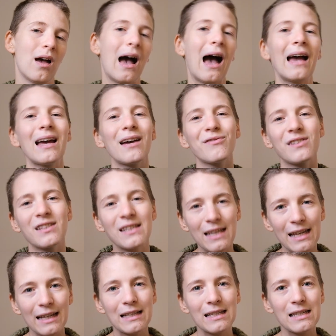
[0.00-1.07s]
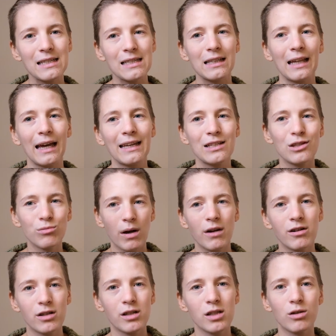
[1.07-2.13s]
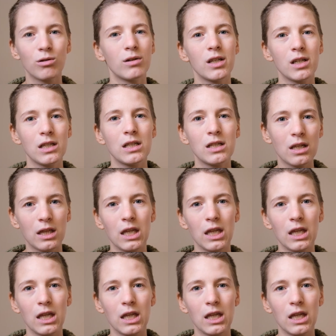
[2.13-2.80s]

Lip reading: I have 6 like sweaters, hoodies,